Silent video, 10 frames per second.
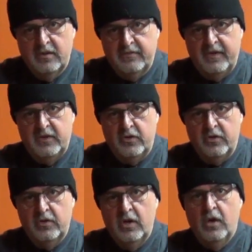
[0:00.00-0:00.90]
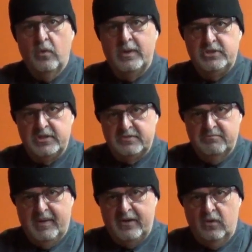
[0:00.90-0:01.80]
the fender, which is
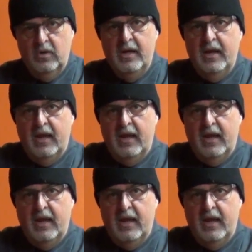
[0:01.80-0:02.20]
metal,